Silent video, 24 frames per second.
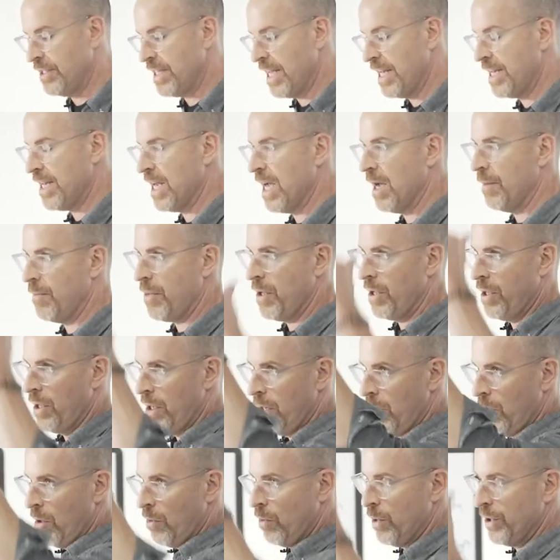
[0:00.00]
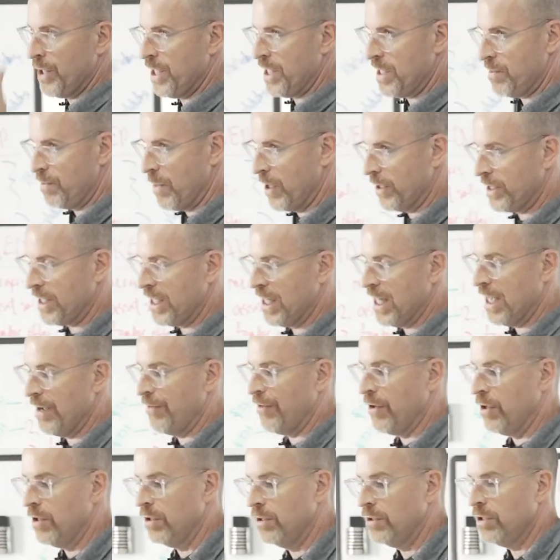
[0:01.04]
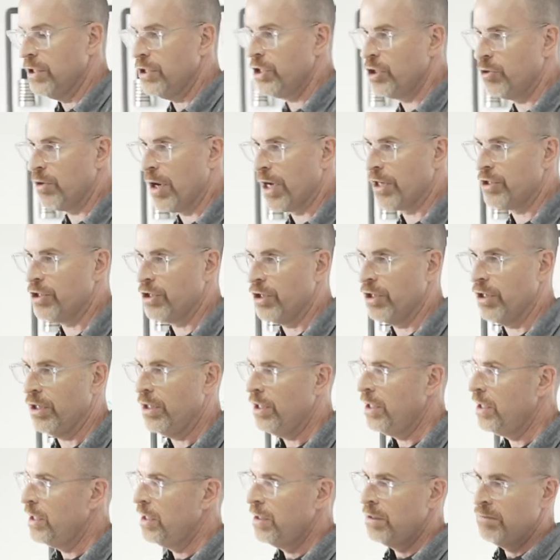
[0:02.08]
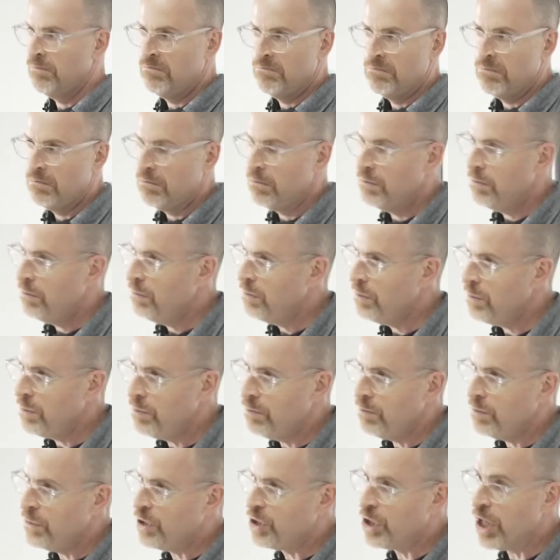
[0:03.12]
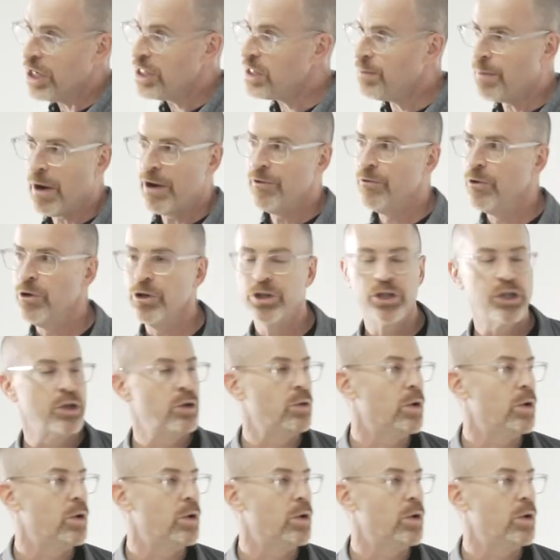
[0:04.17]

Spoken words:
end up with this multi-level structure just by virtue